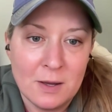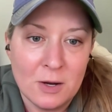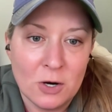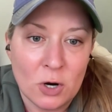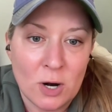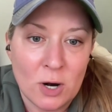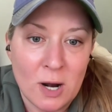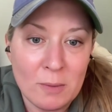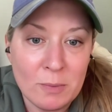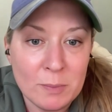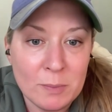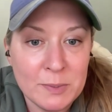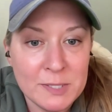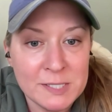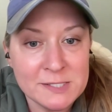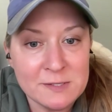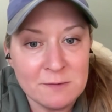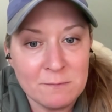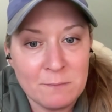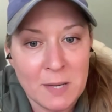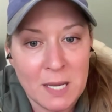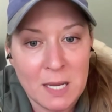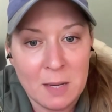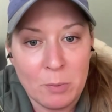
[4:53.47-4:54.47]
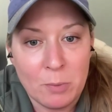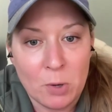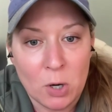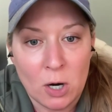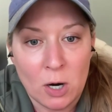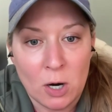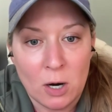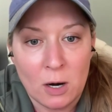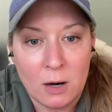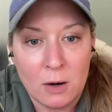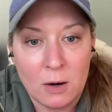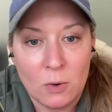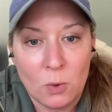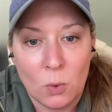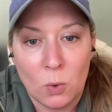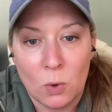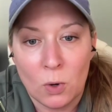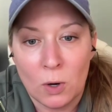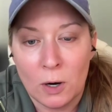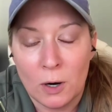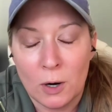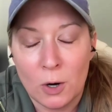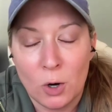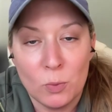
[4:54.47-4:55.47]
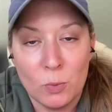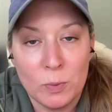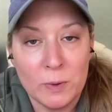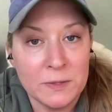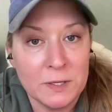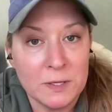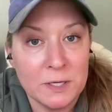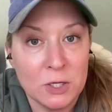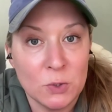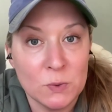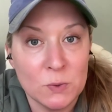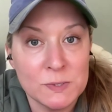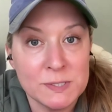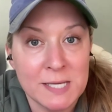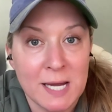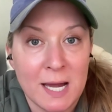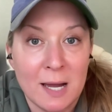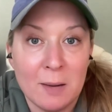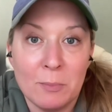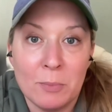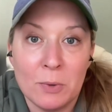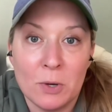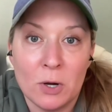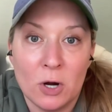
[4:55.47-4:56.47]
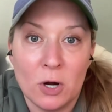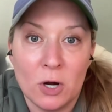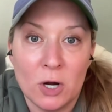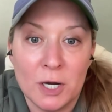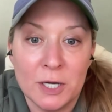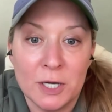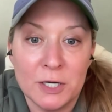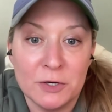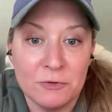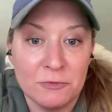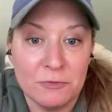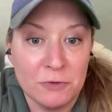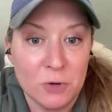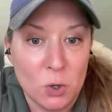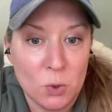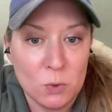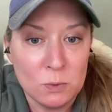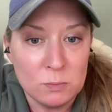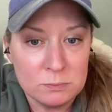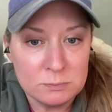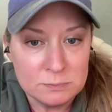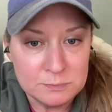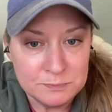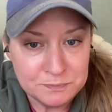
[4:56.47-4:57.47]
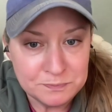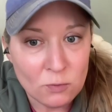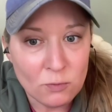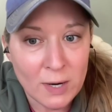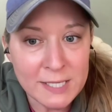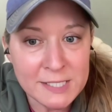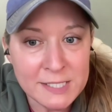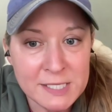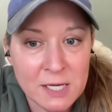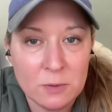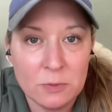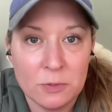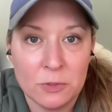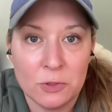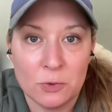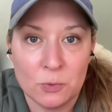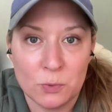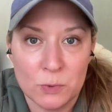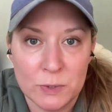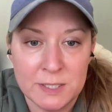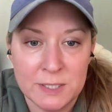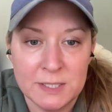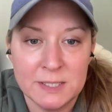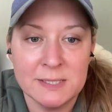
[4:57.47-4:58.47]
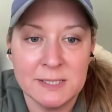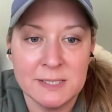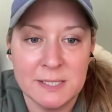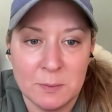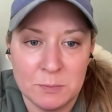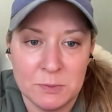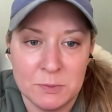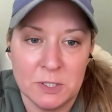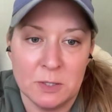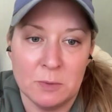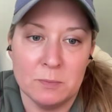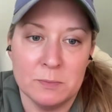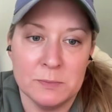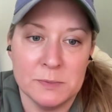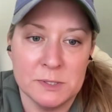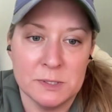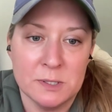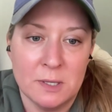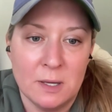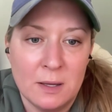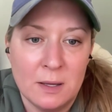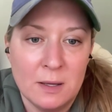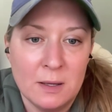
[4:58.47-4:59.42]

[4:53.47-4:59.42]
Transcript: Grab a piece of paper or open the Notes app on your phone. Write down 3 symptoms